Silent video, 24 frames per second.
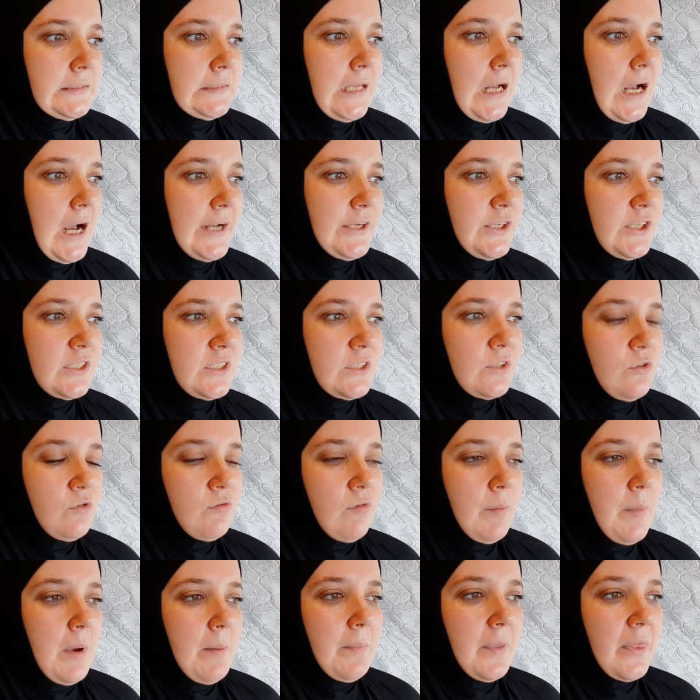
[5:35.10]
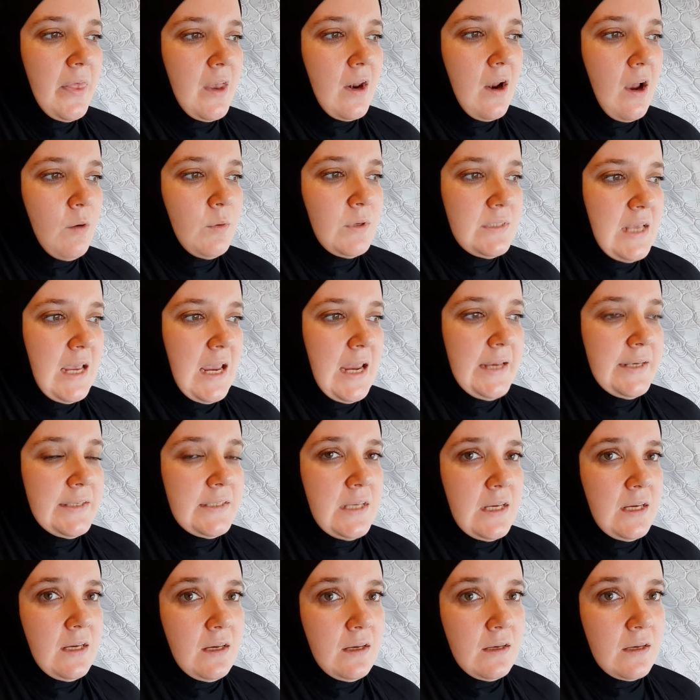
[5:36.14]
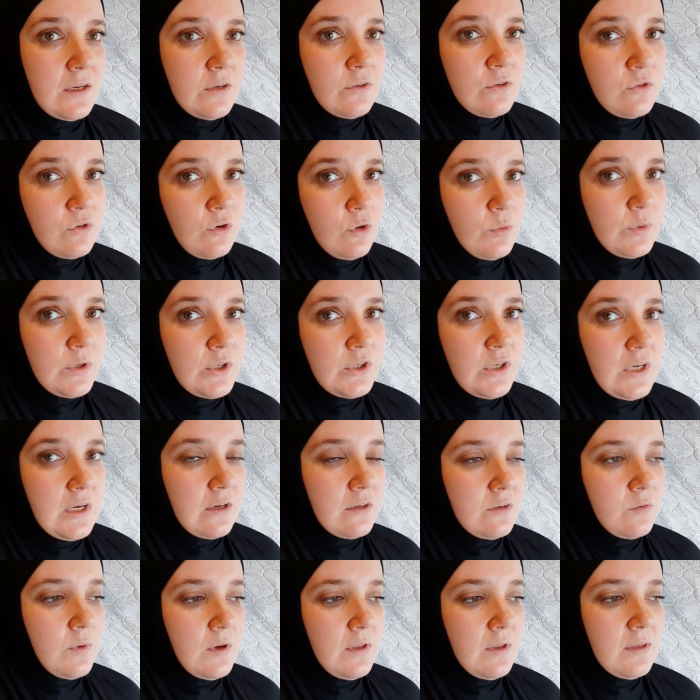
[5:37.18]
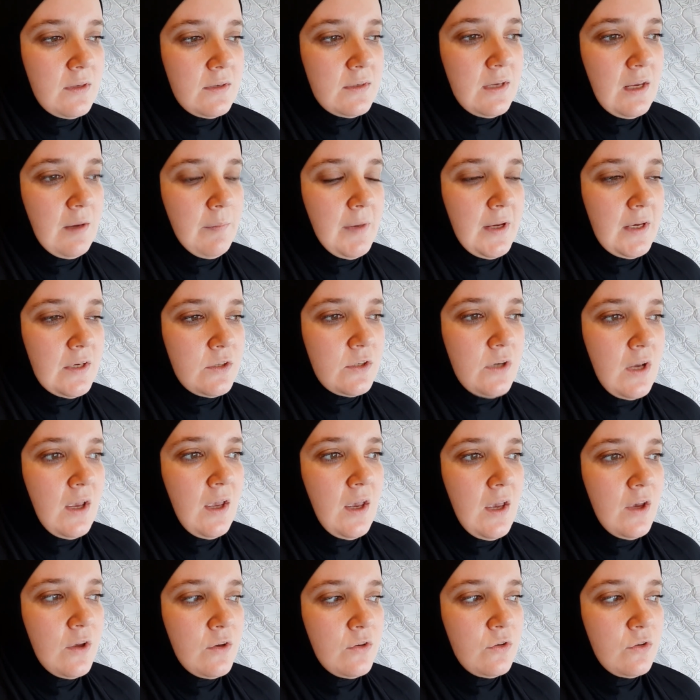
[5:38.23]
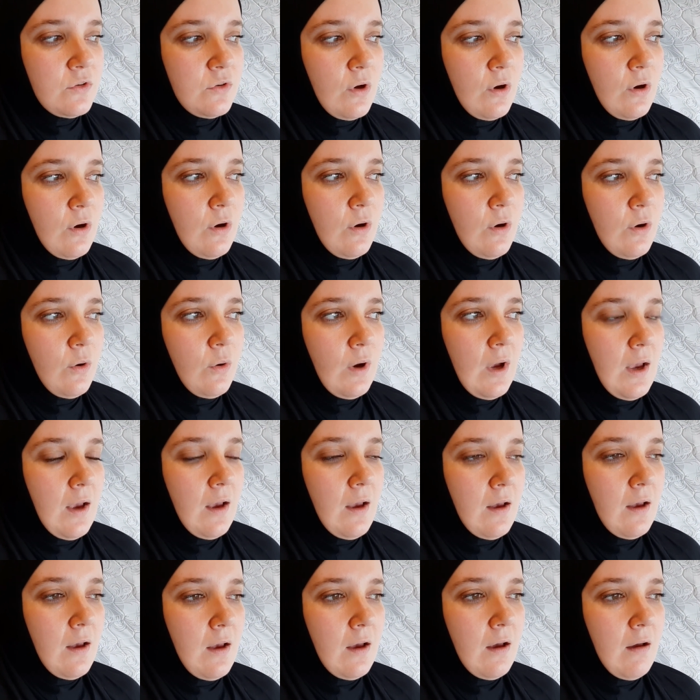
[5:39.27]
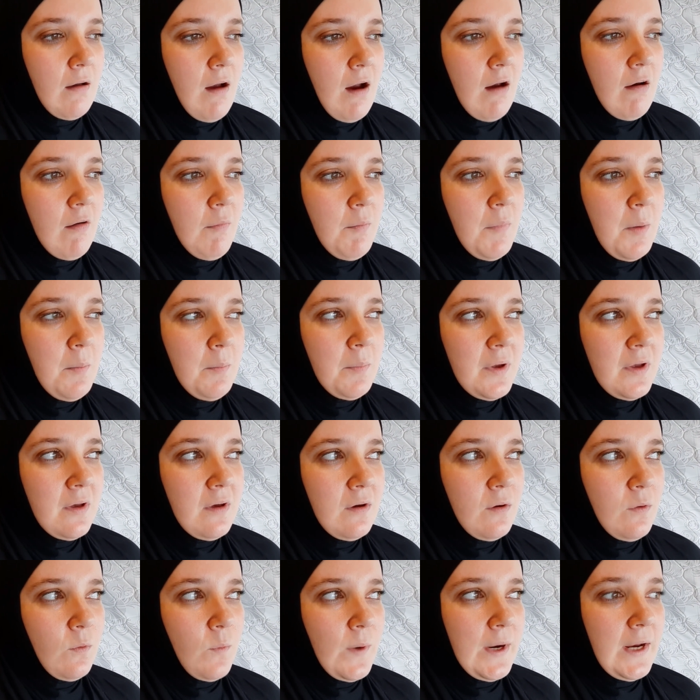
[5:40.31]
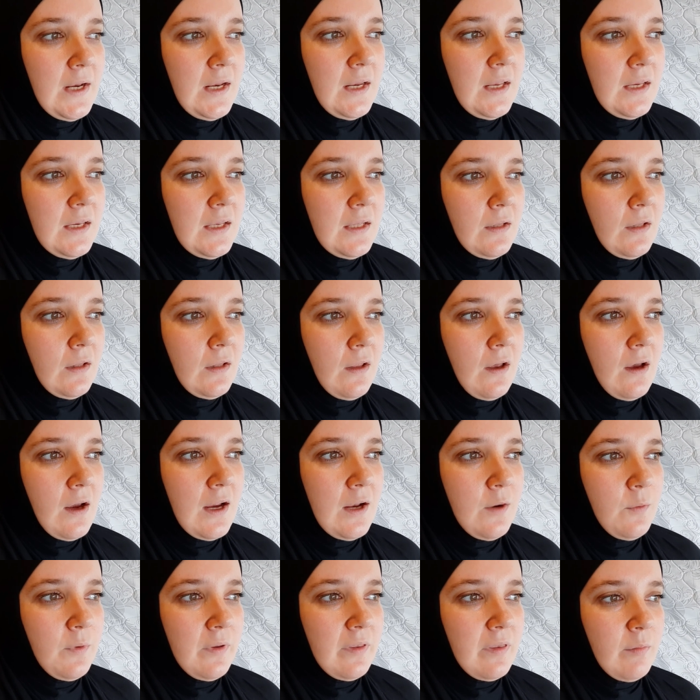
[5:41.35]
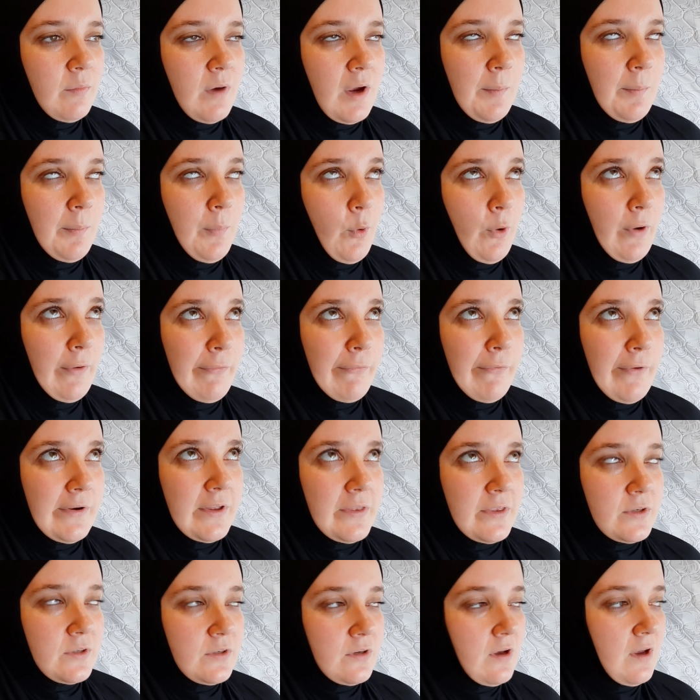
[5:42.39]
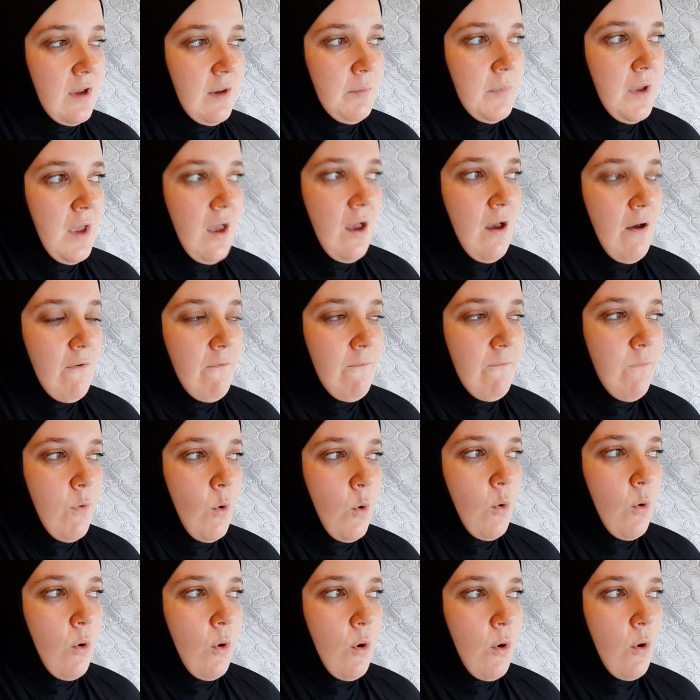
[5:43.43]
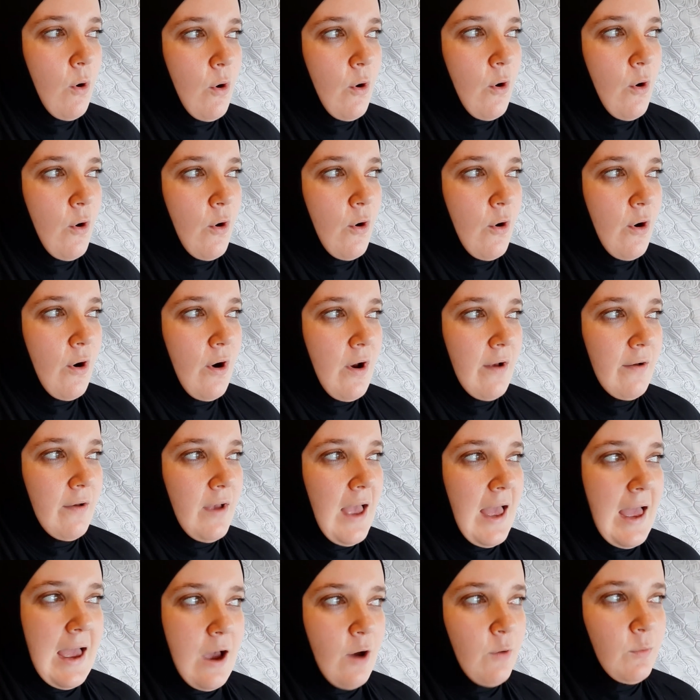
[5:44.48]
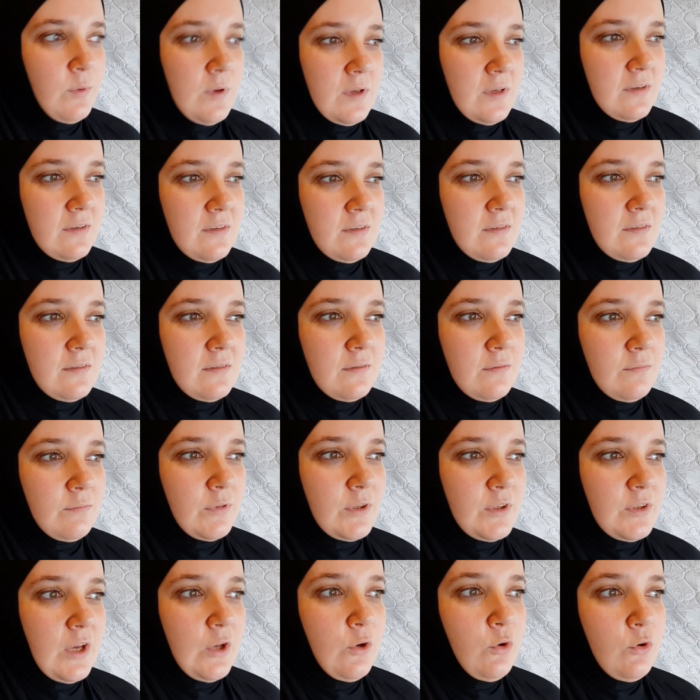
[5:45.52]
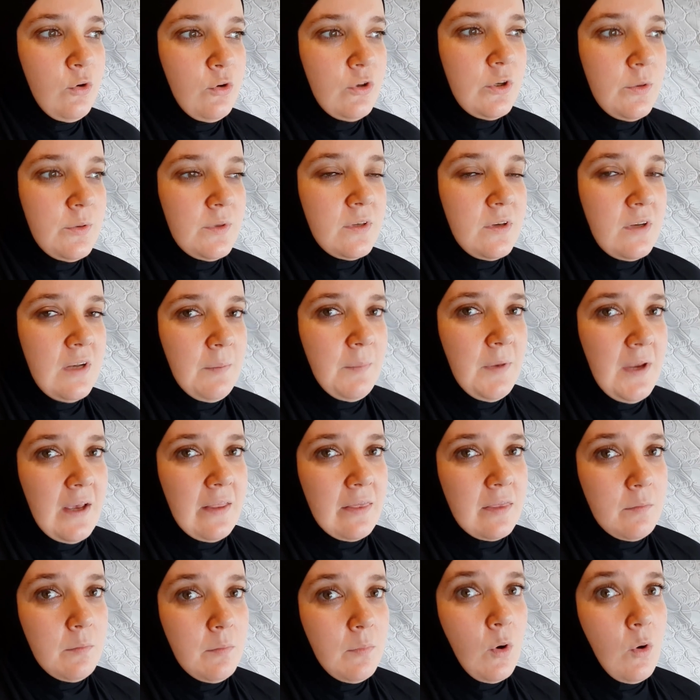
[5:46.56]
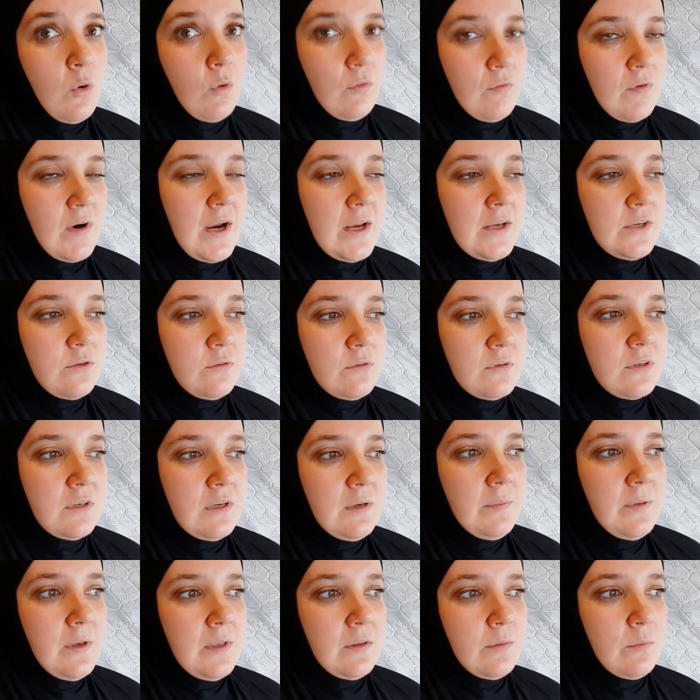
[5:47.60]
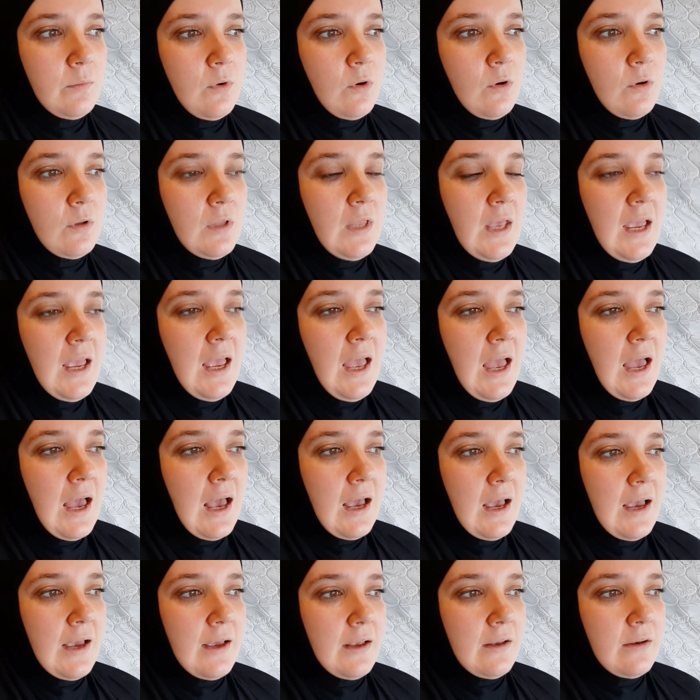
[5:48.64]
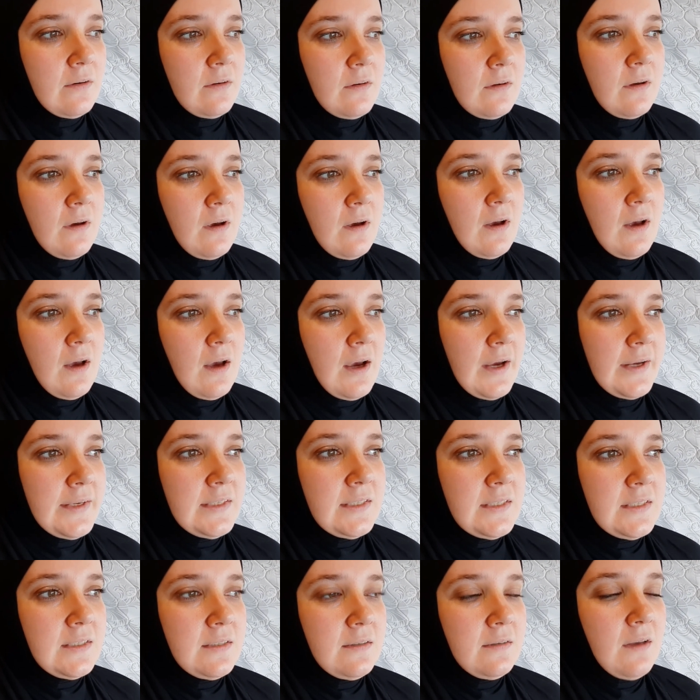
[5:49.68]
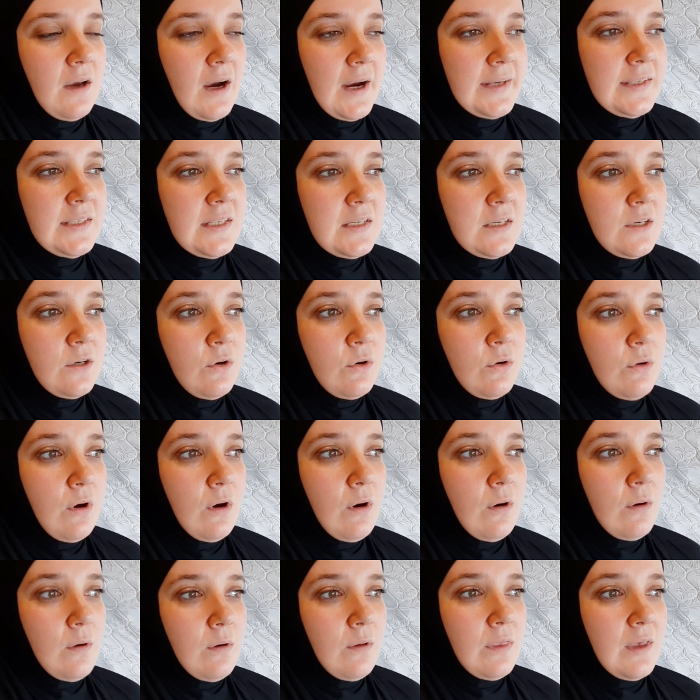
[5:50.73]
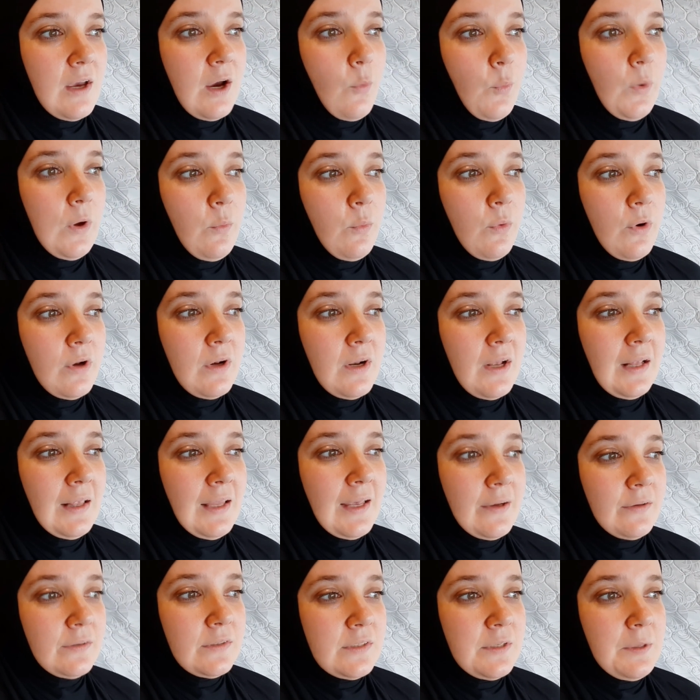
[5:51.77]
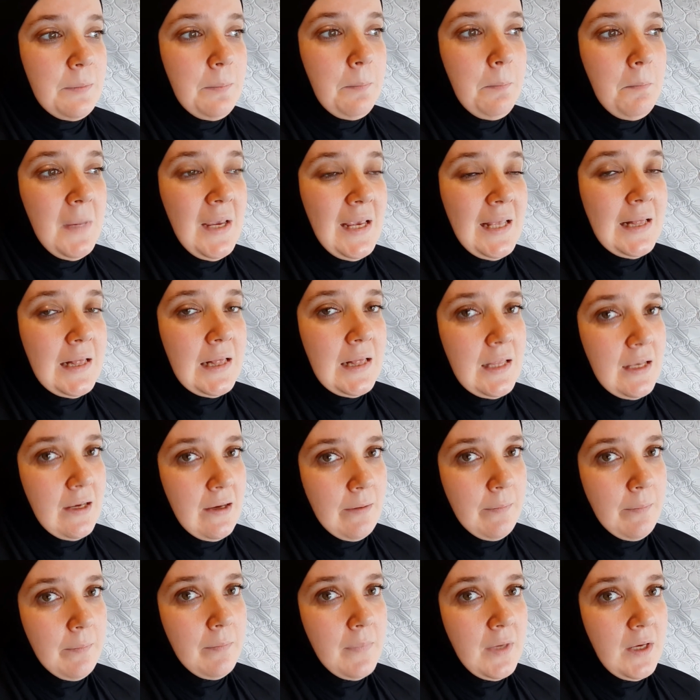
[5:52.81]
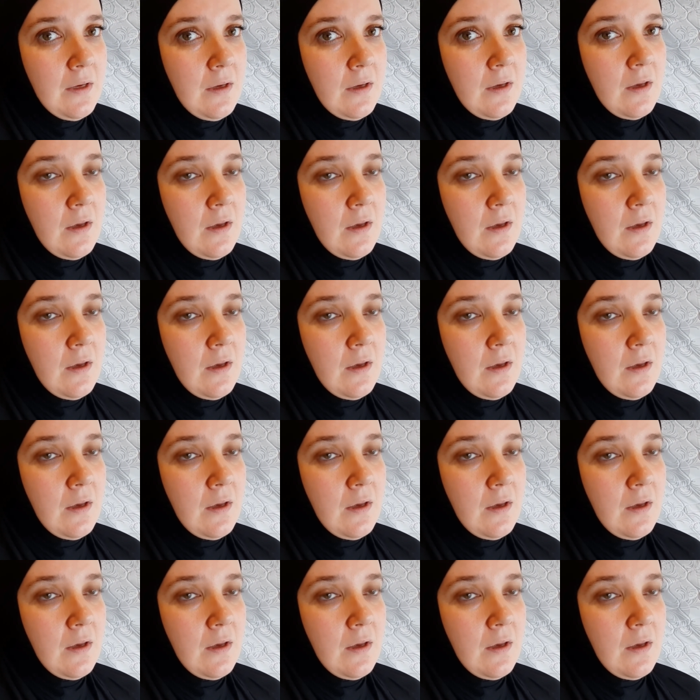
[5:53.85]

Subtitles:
I just didn't remember that I was 18 and so was she, because we're the same age. So I remember waiting in line with my boyfriend at the time for hours, because I knew she was going to be at the mall, right? She was going to be at the mall, and I didn't know that we weren't allowed to meet them.